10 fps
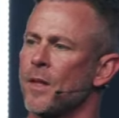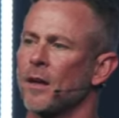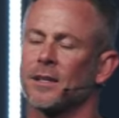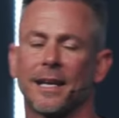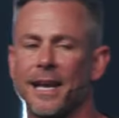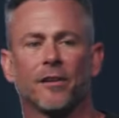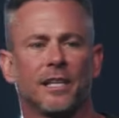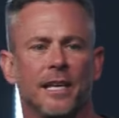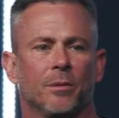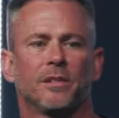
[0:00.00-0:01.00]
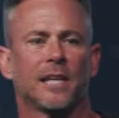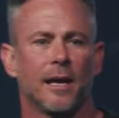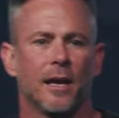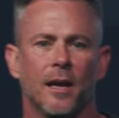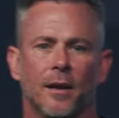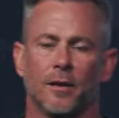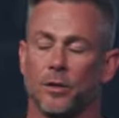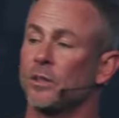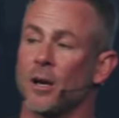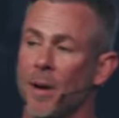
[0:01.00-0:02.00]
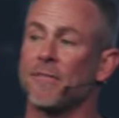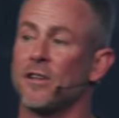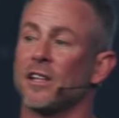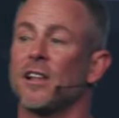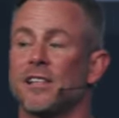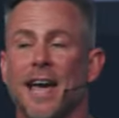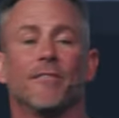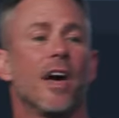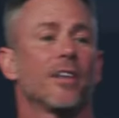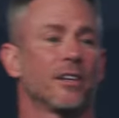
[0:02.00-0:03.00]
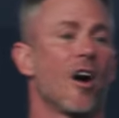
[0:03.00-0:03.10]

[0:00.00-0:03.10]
Because I guarantee he would say, you wanna talk about feeling like you have nothing